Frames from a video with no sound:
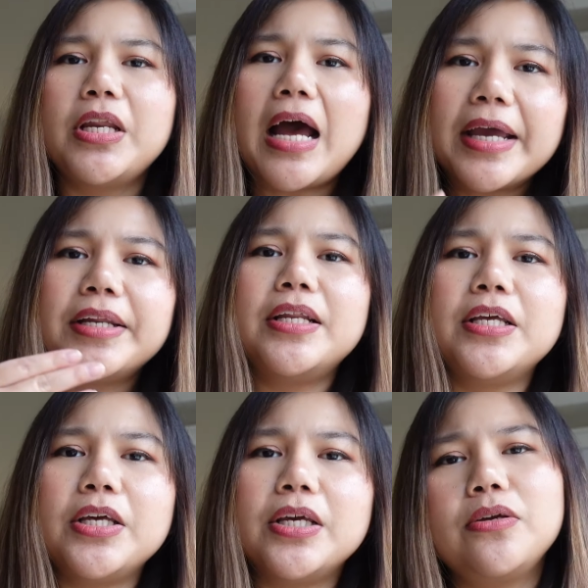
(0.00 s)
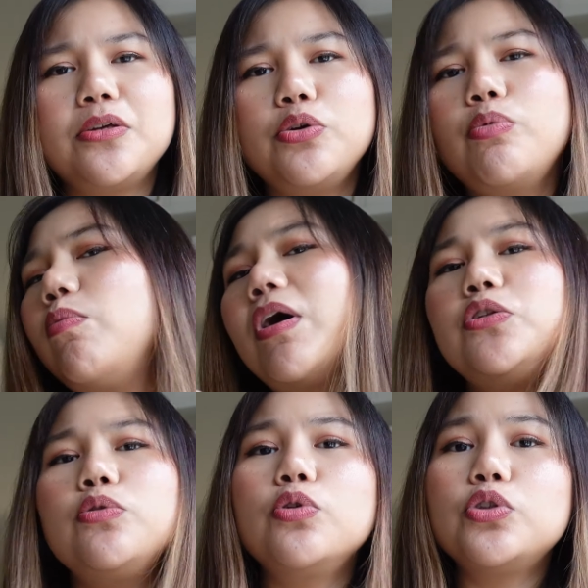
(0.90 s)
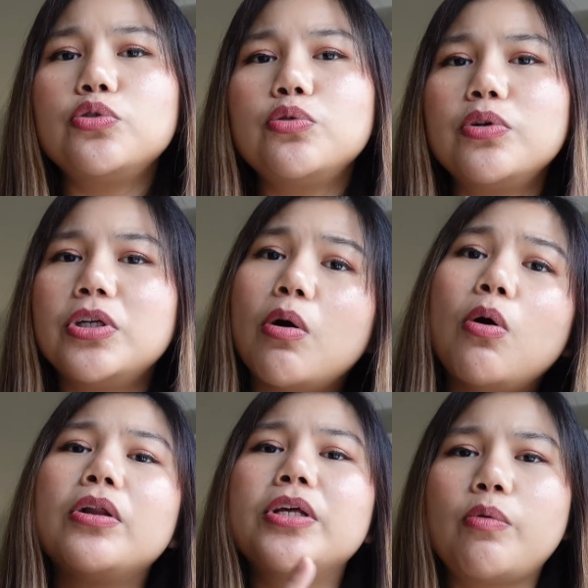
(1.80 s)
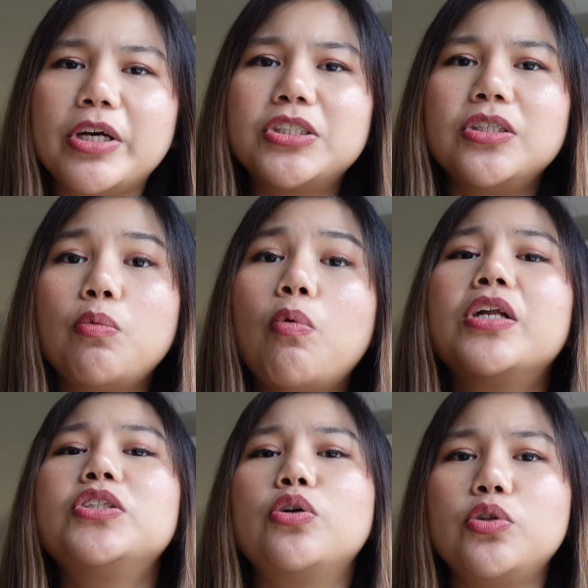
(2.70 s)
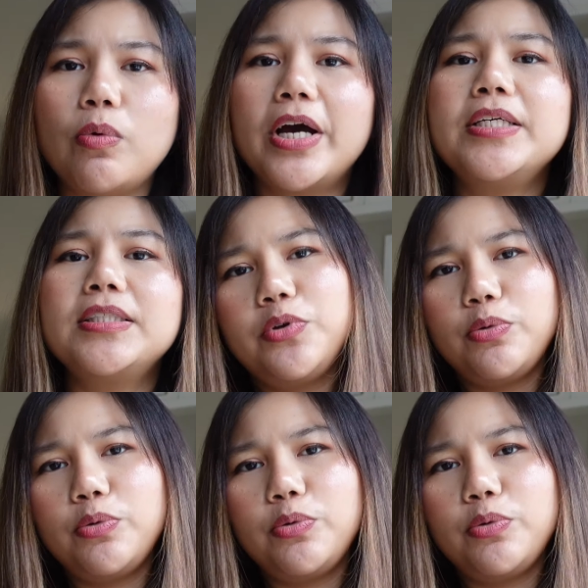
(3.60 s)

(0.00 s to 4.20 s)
Ideally, you will want to go through all the question once or twice.